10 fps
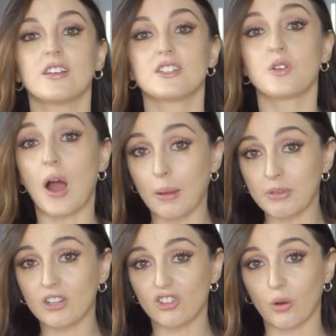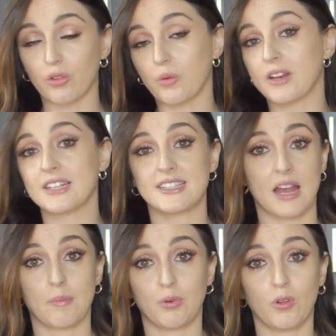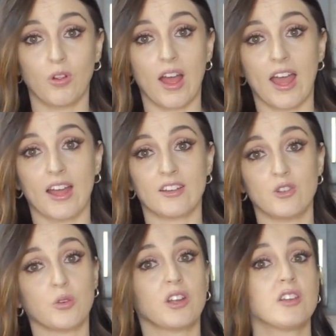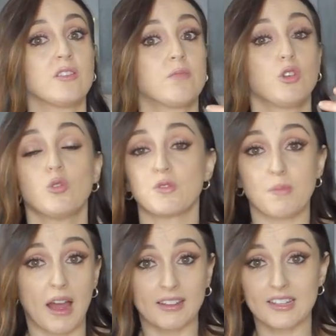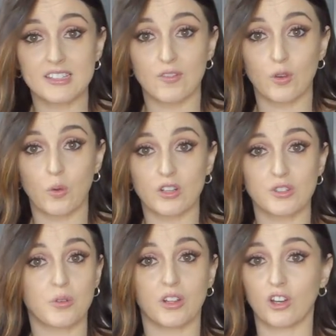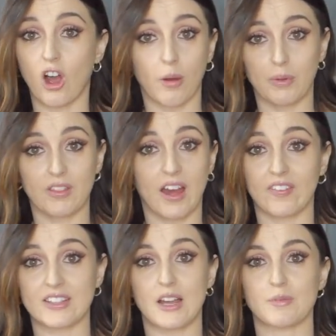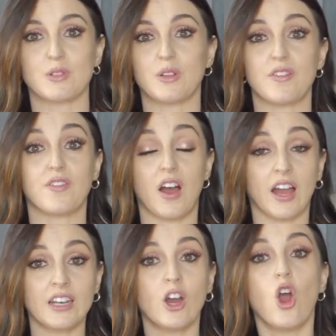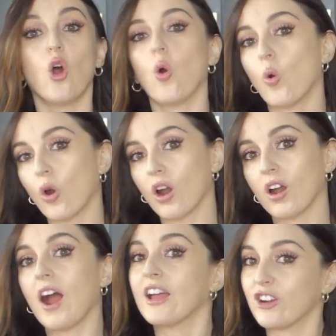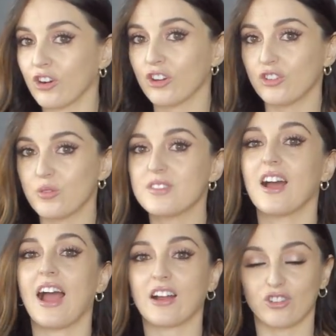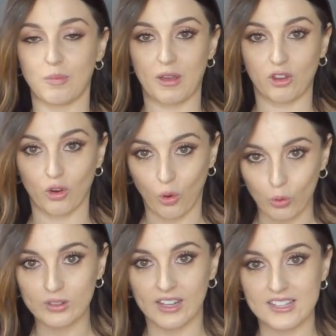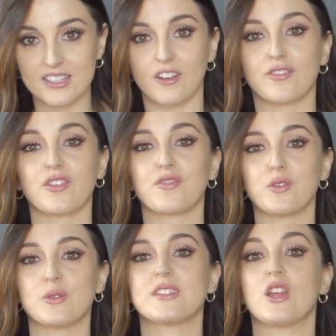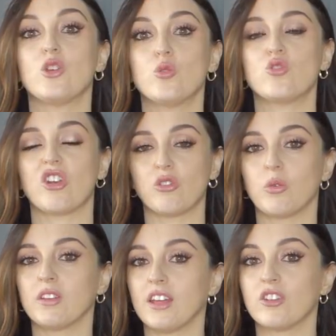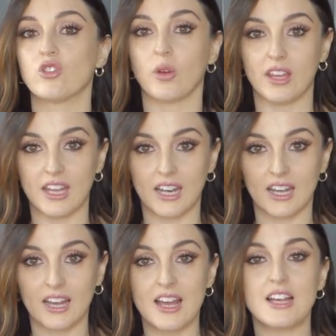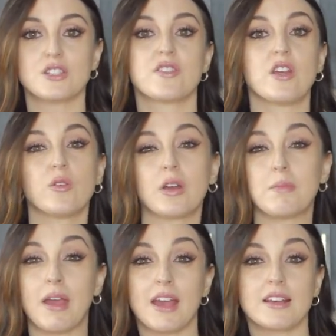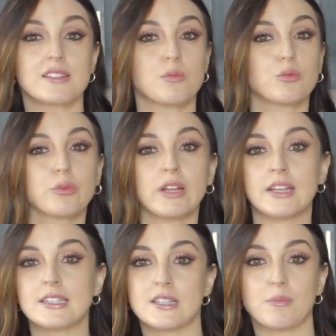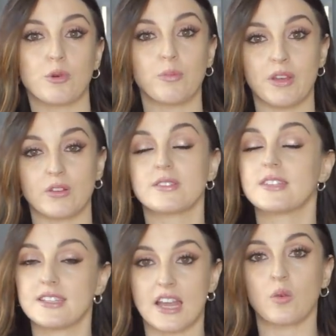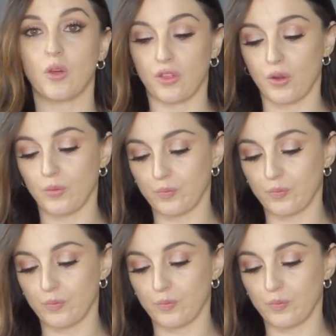So I'm going to share with you an example, and you can use my list if you want to. You can copy that, that's absolutely fine. Or I encourage you to actually make your own list of the foods that you genuinely enjoy eating so that you can make some really simple meals to take with you.